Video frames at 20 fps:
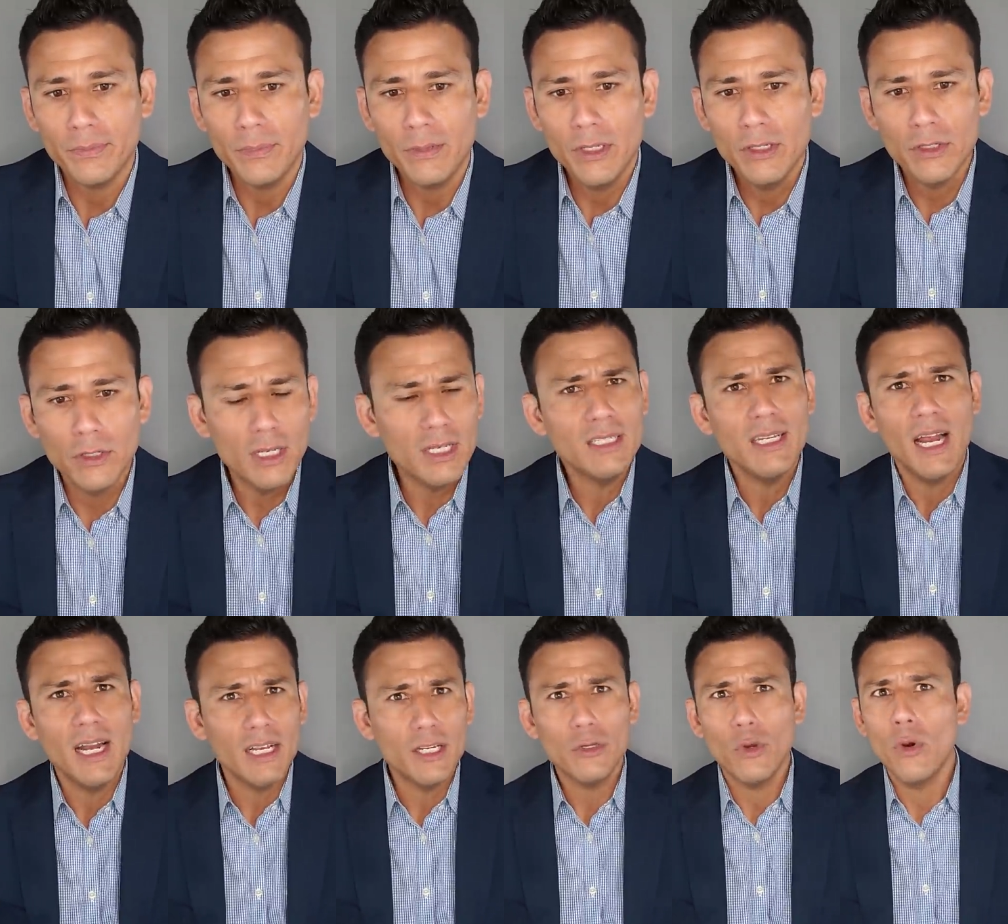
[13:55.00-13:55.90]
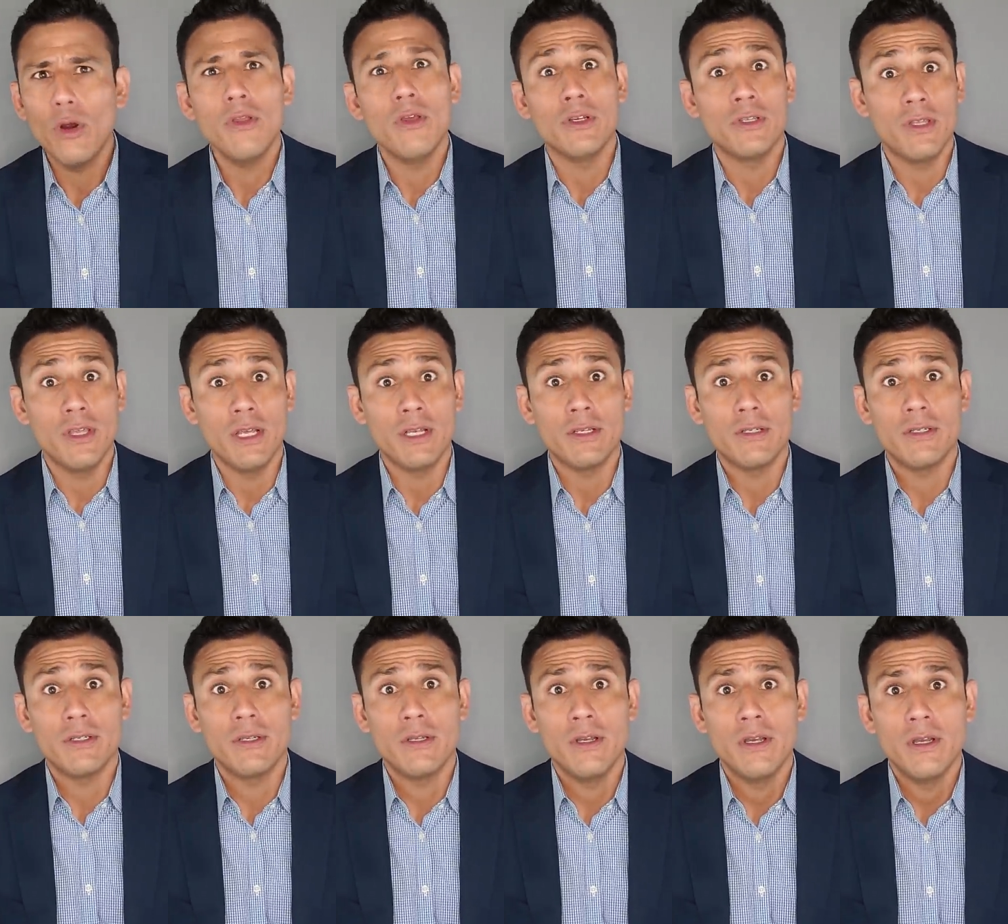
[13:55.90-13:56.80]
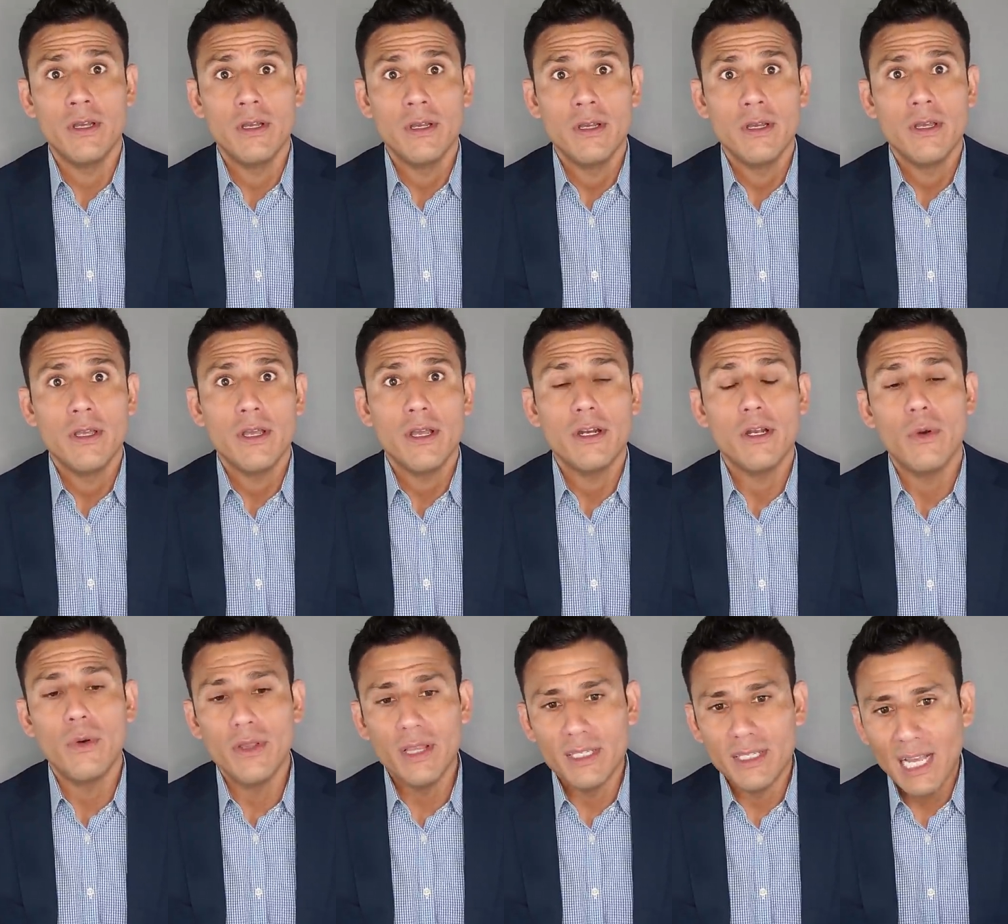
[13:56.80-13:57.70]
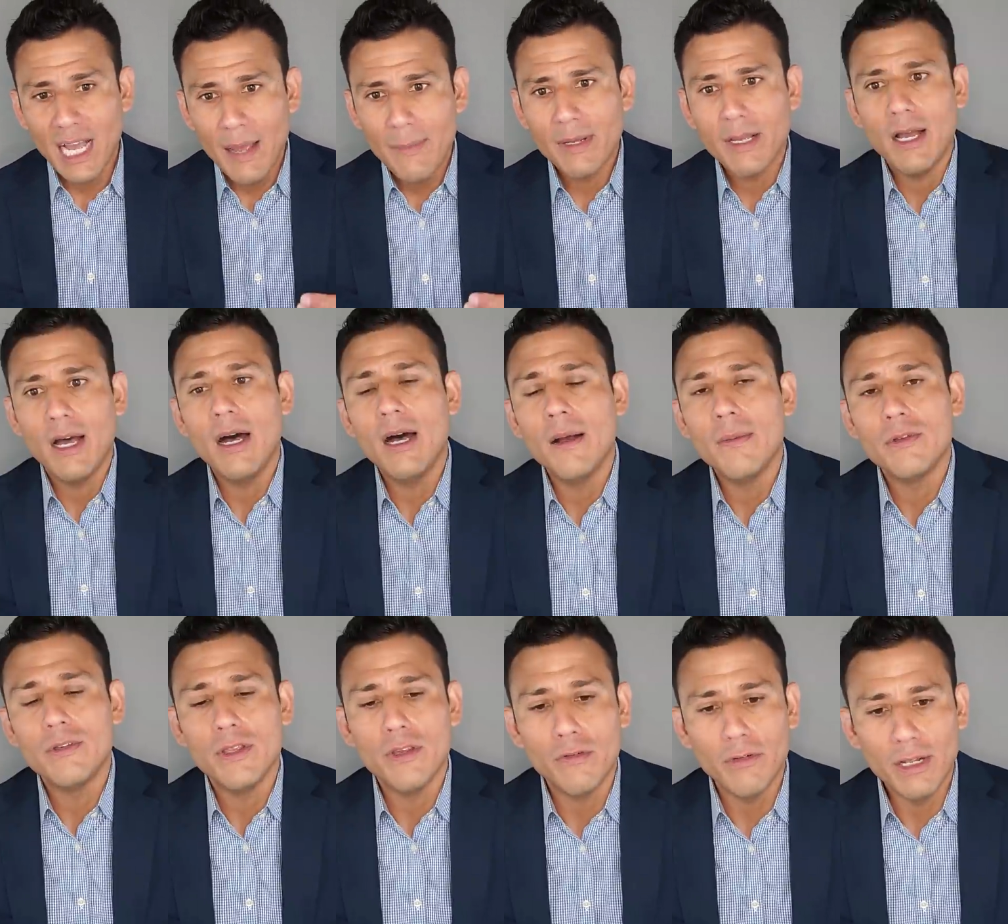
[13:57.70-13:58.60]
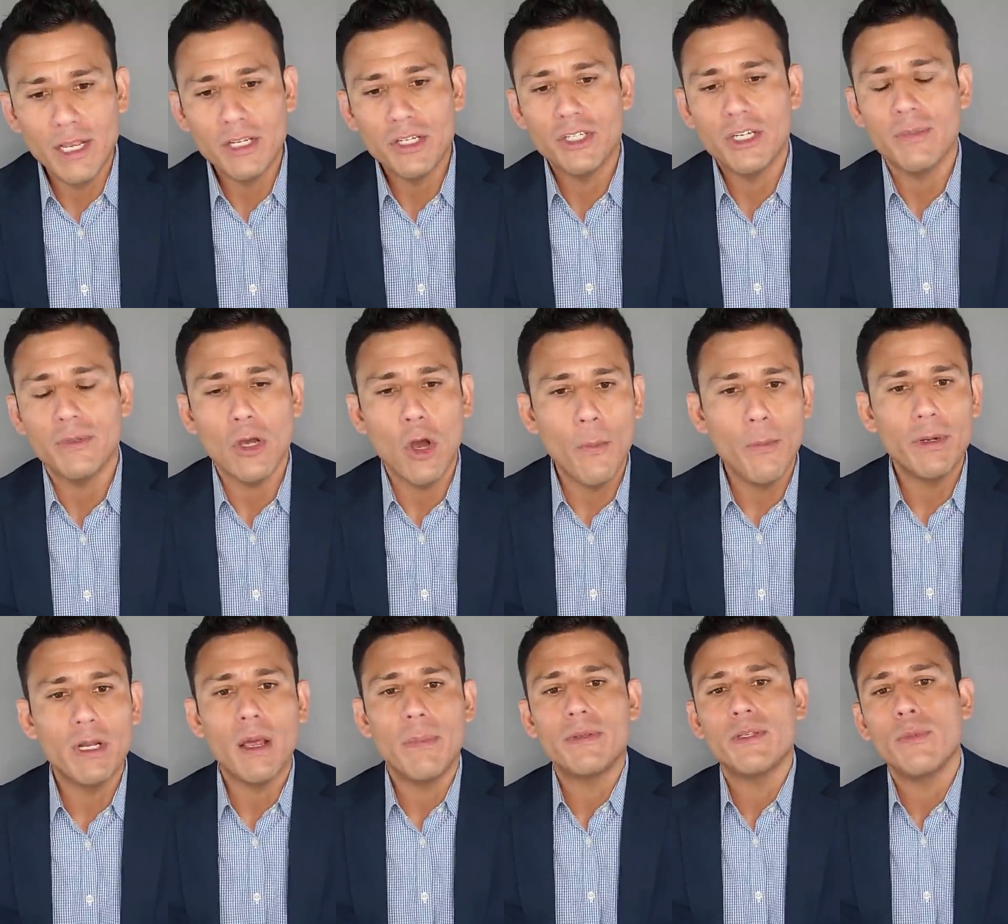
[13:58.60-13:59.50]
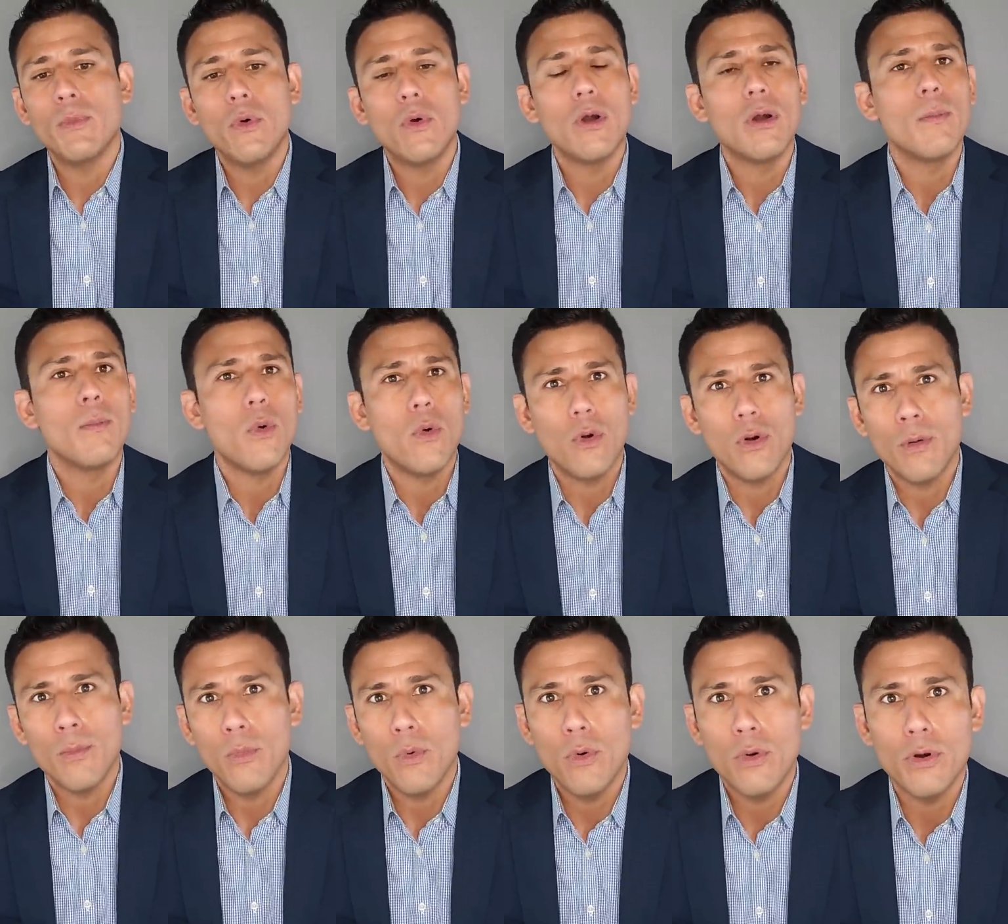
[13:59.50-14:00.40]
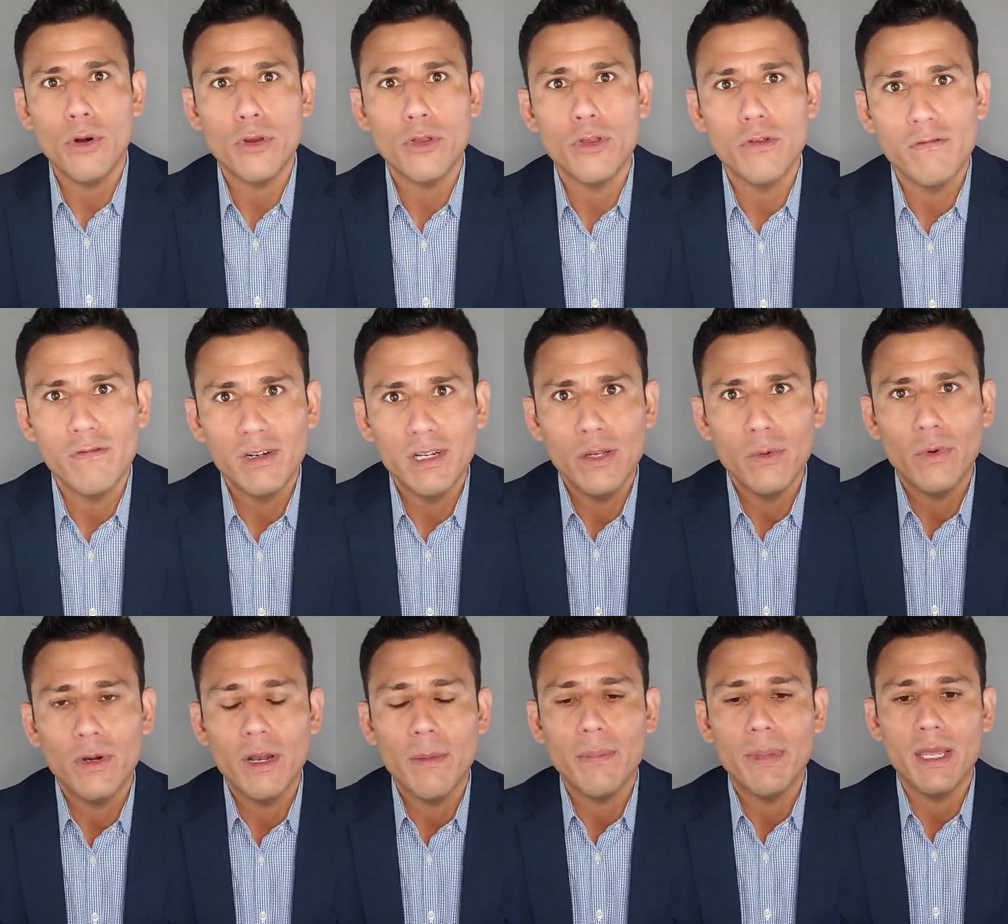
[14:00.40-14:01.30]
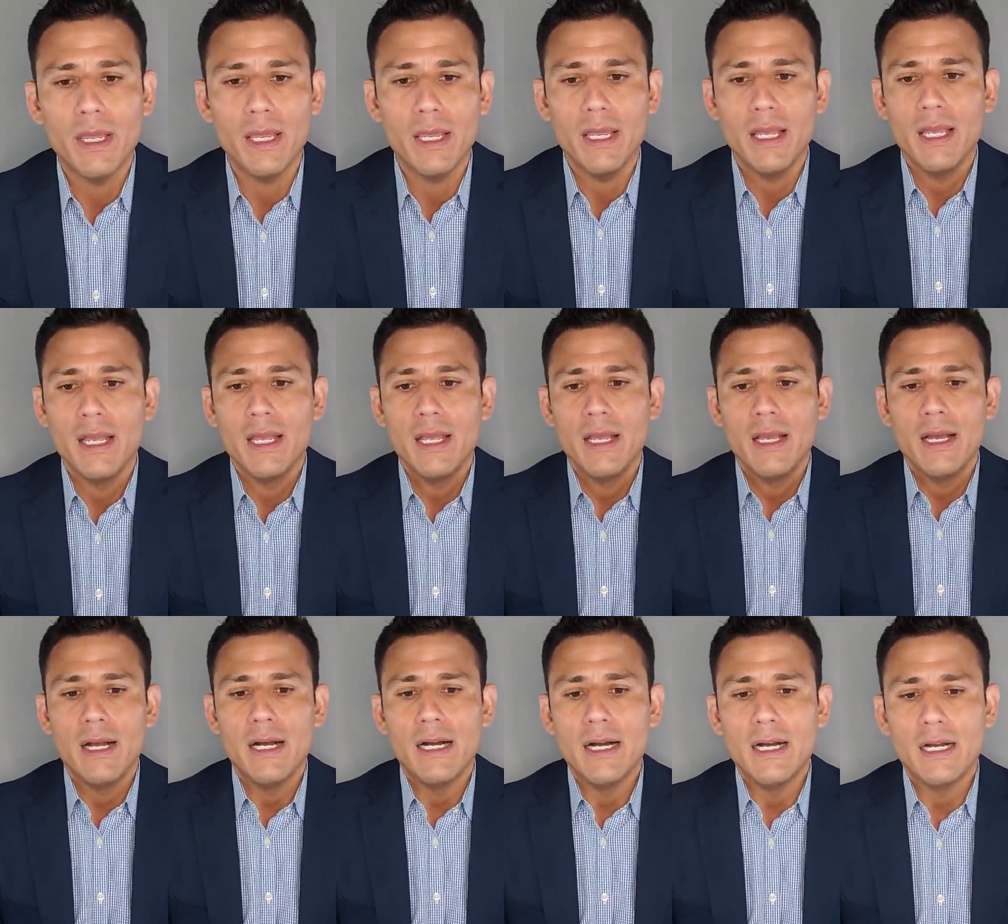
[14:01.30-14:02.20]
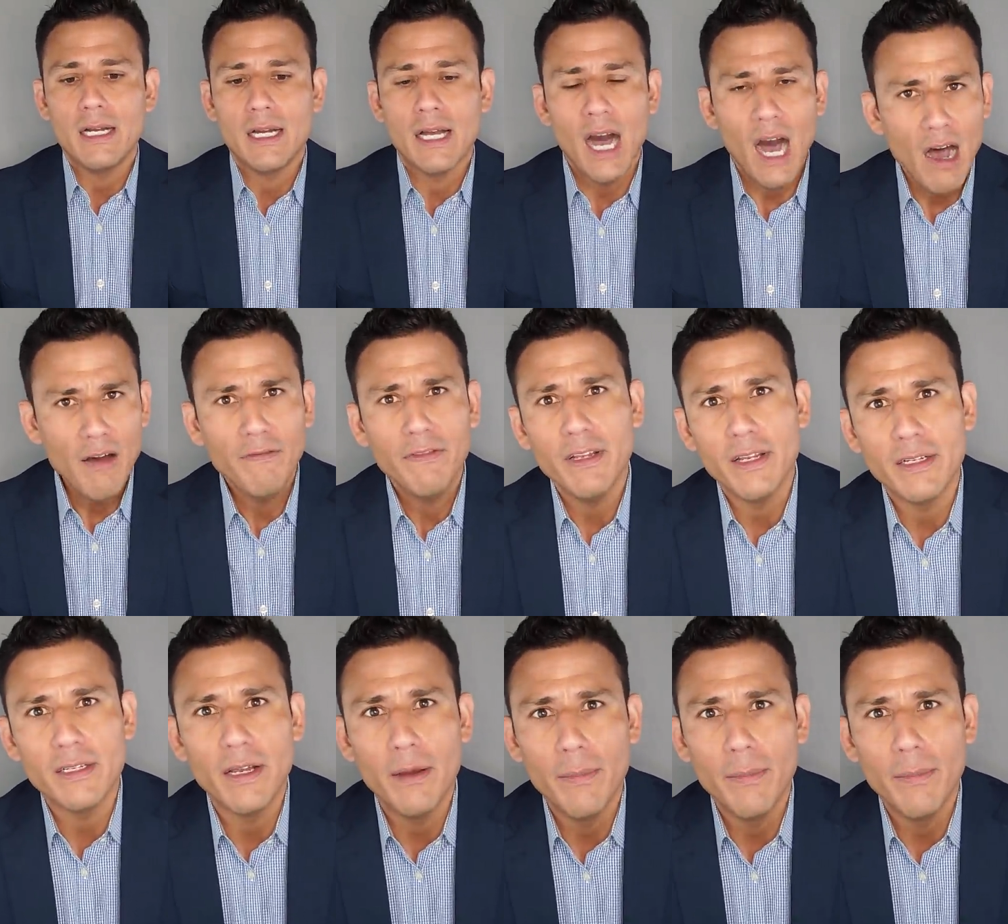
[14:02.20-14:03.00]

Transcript: So let's not ignore those things. You know, when the time comes and the relationships open up some more and more and more, you really want to be confident